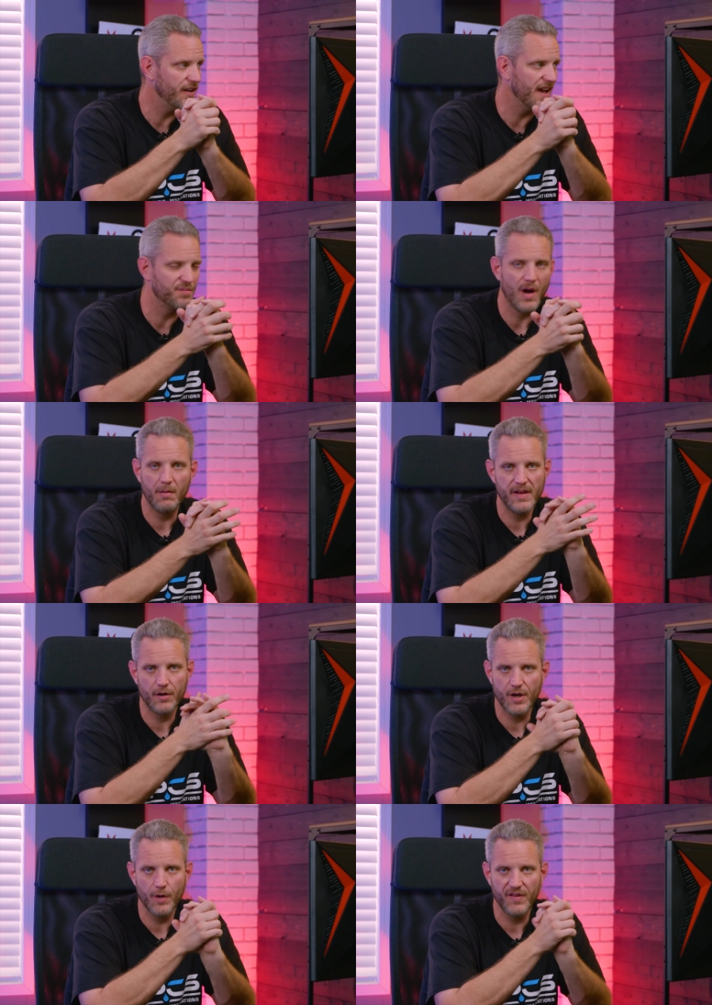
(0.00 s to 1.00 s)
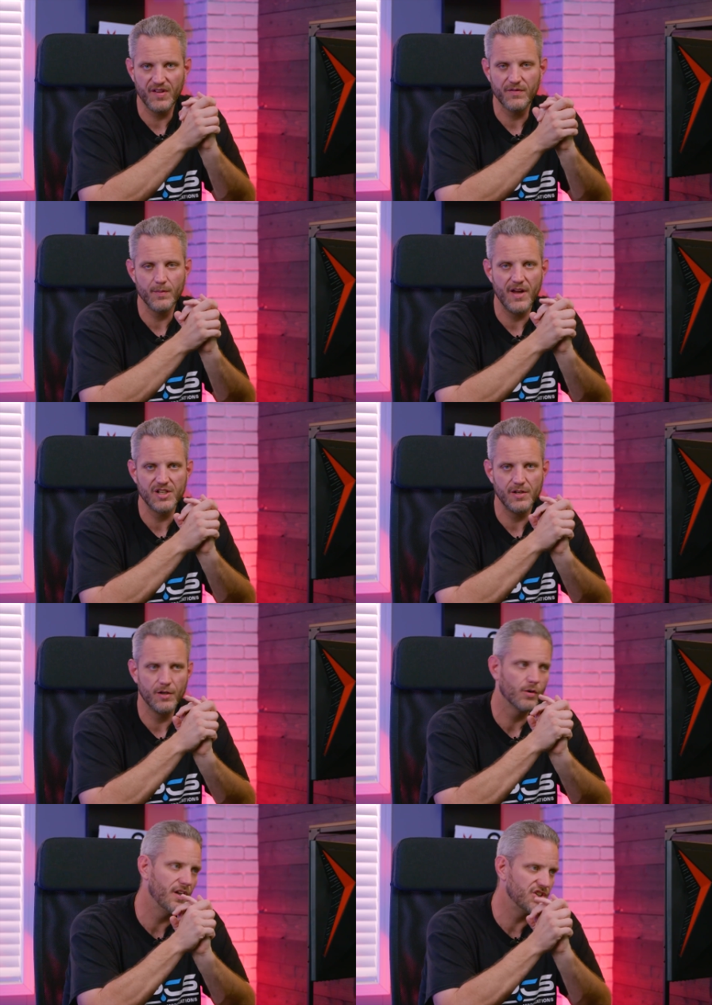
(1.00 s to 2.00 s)
You guys probably already heard this information.
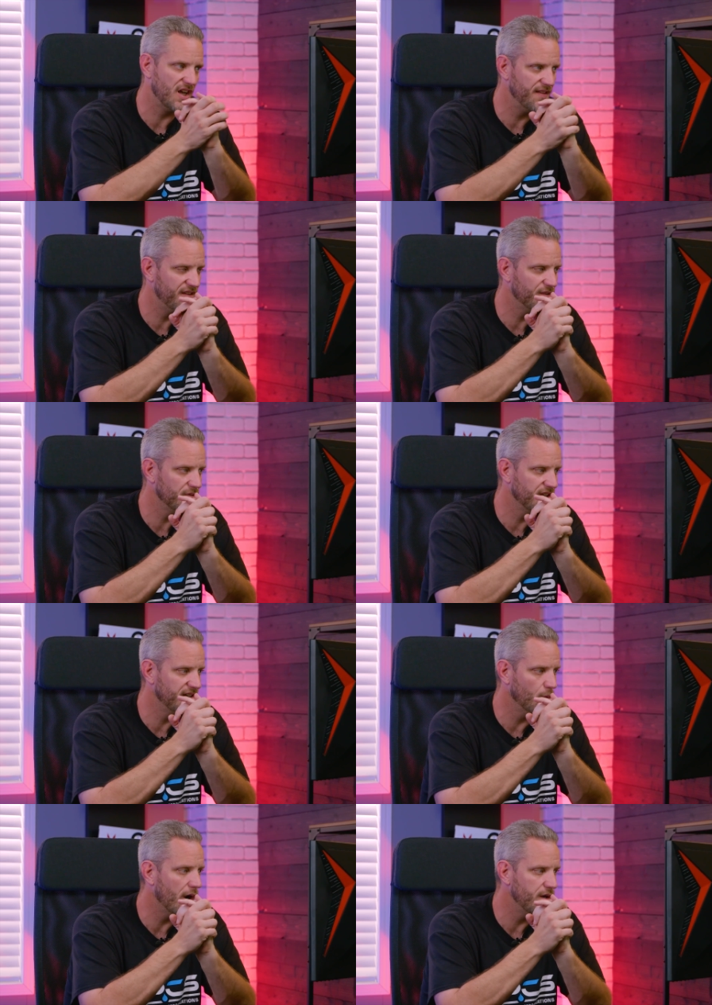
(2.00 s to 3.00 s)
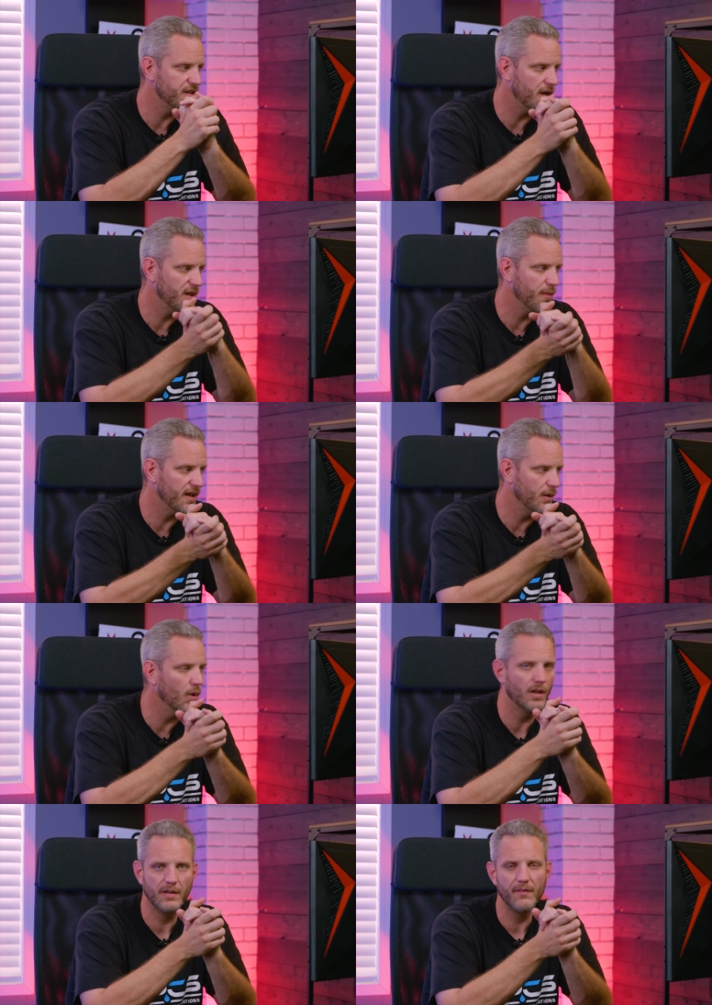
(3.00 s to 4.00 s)
You're going, Jay, this is redundant. Why are you talking about it?
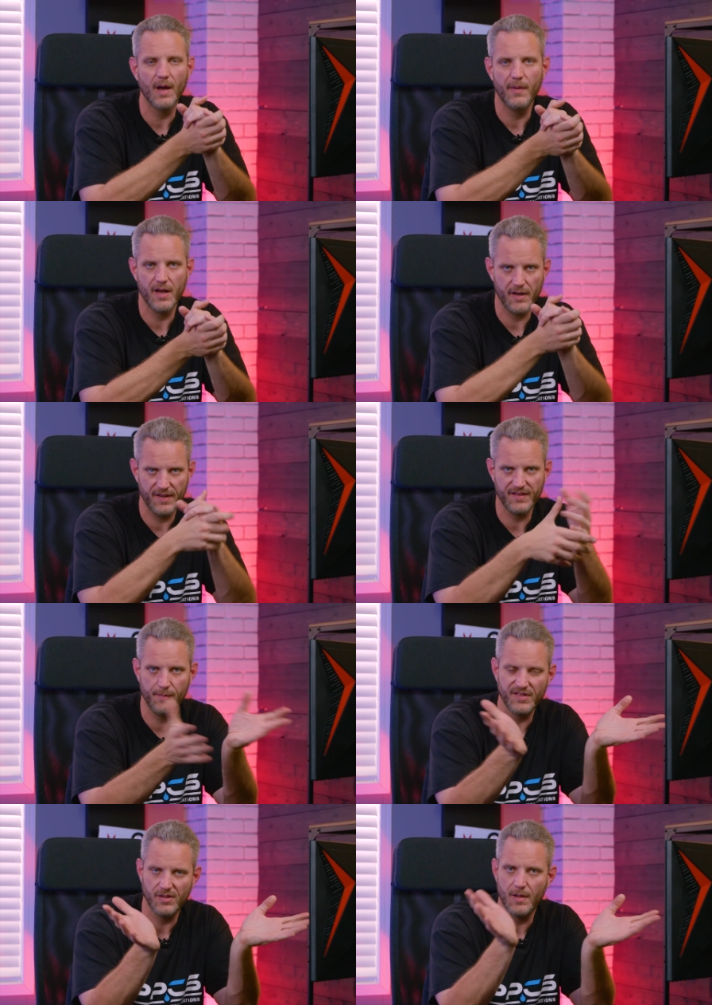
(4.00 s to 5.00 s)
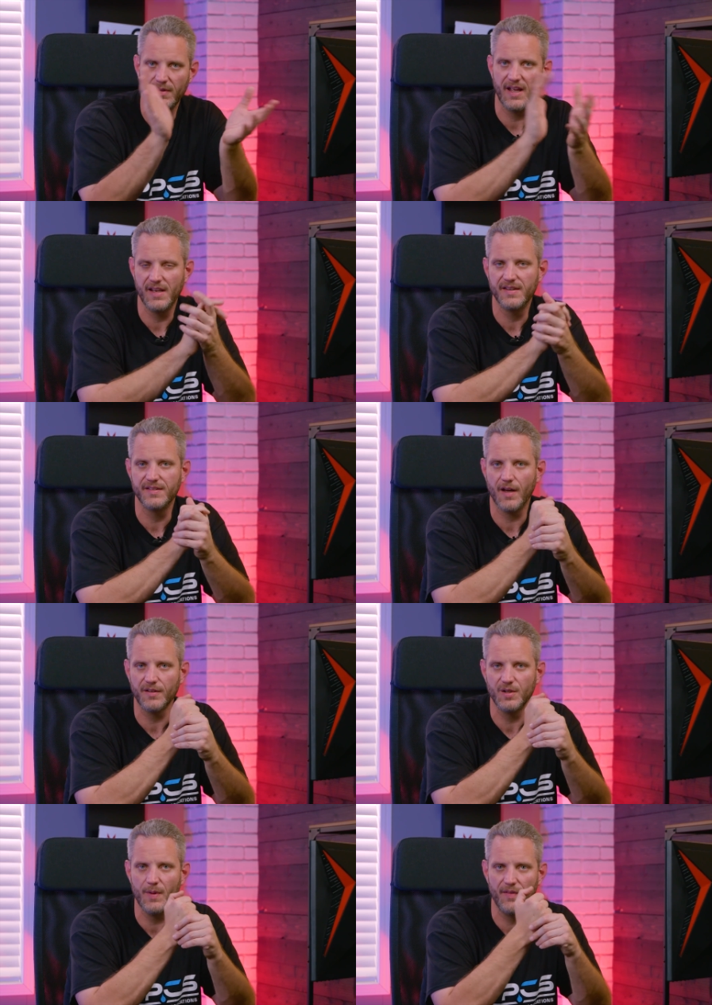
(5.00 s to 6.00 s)
Well, I've got my audience. I'm still obligated to
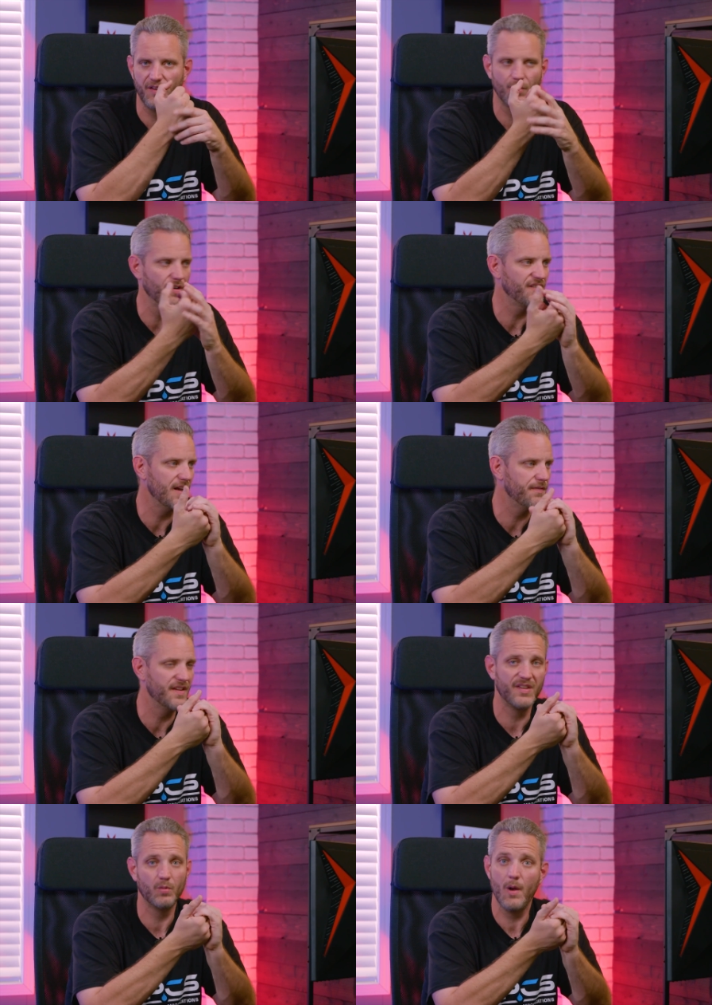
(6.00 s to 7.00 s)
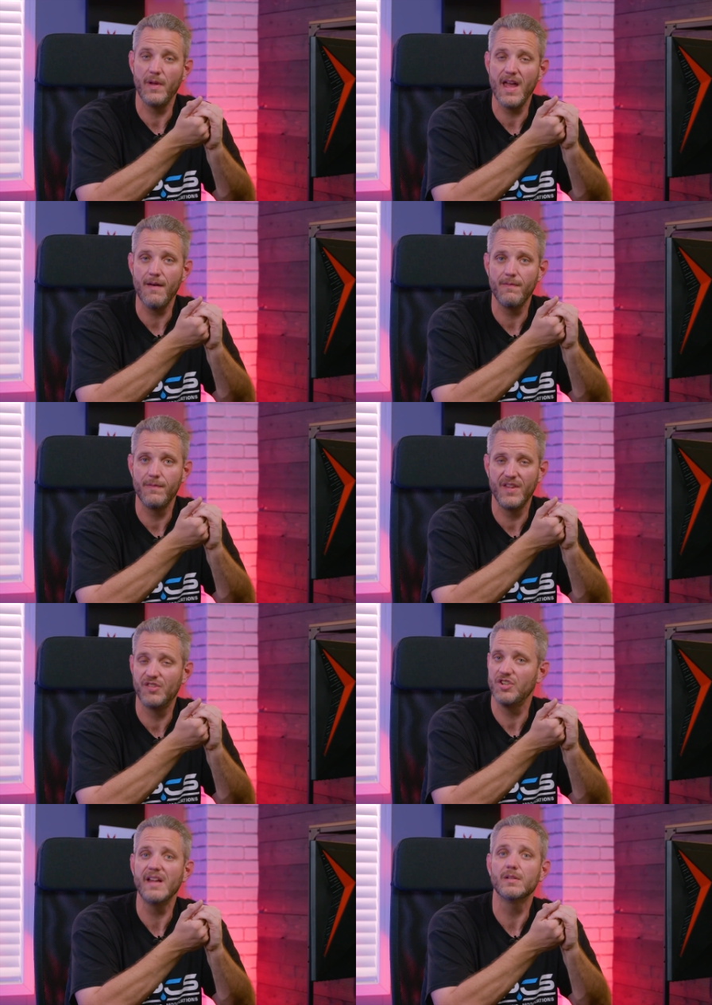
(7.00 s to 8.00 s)
talk to you about this sort of stuff. This is why we have
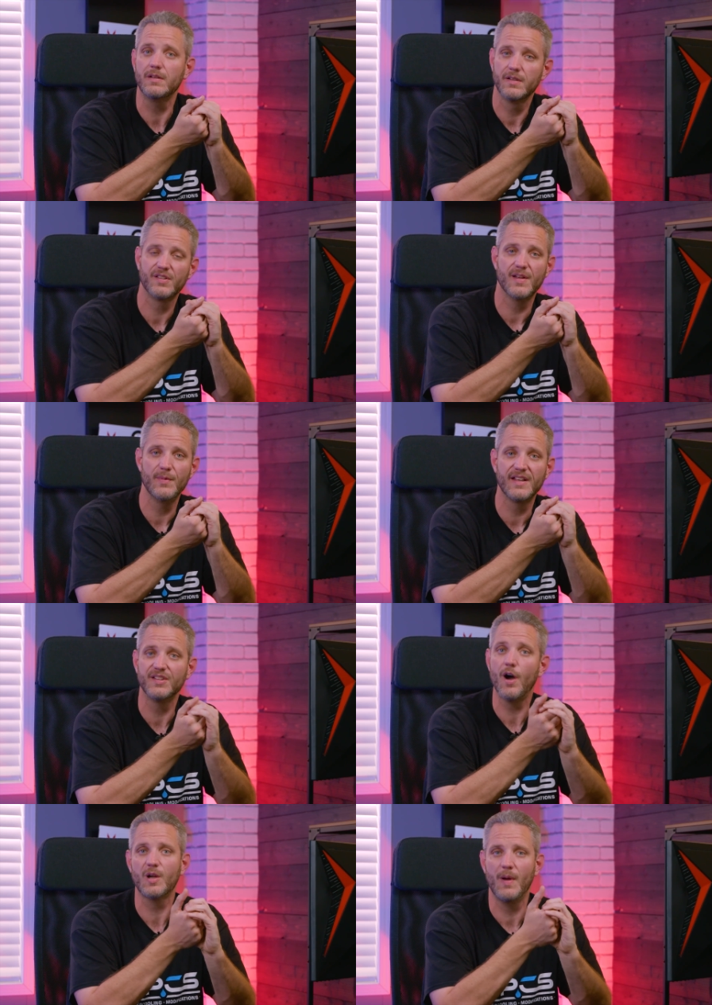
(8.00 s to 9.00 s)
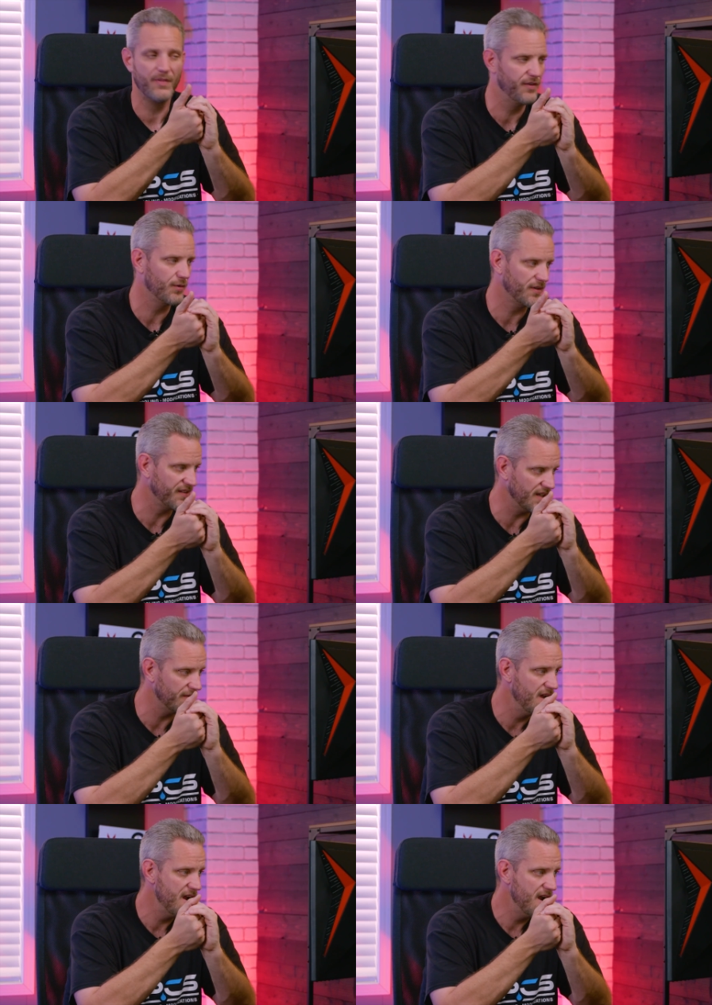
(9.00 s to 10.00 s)
this channel, so that we can talk about this sort of stuff.